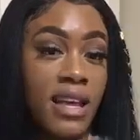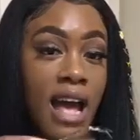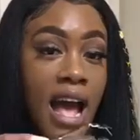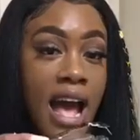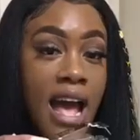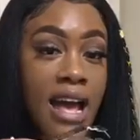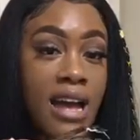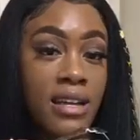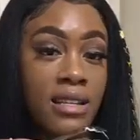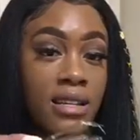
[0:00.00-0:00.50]
that I
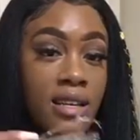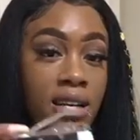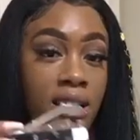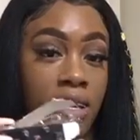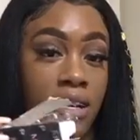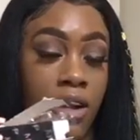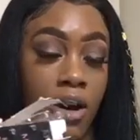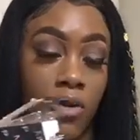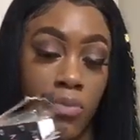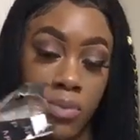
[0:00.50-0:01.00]
had to
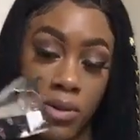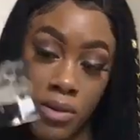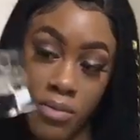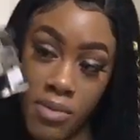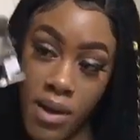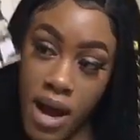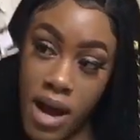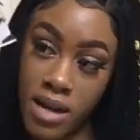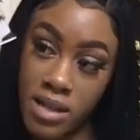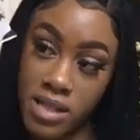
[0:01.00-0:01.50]
cut open the
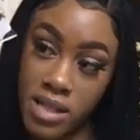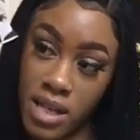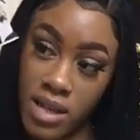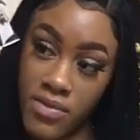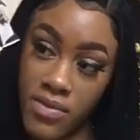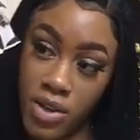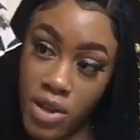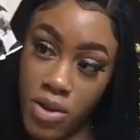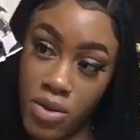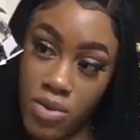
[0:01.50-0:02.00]
box to
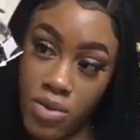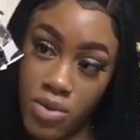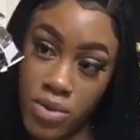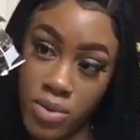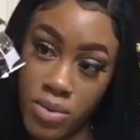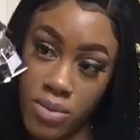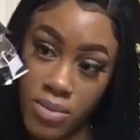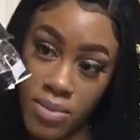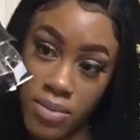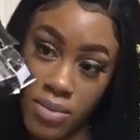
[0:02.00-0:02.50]
even use
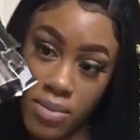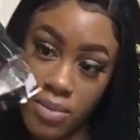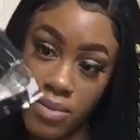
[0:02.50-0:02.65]
them.